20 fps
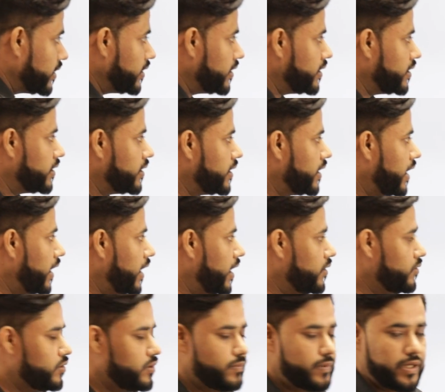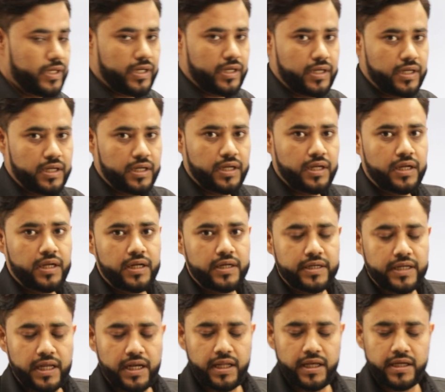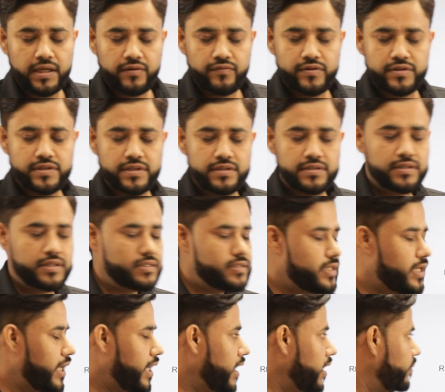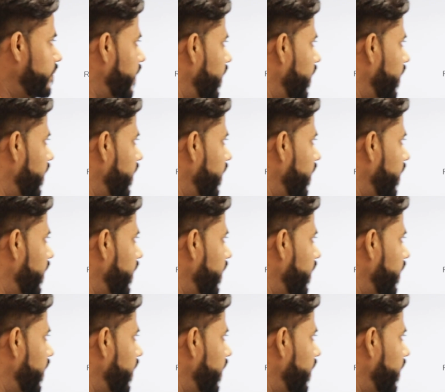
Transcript: uh, I would be telling, which is the scale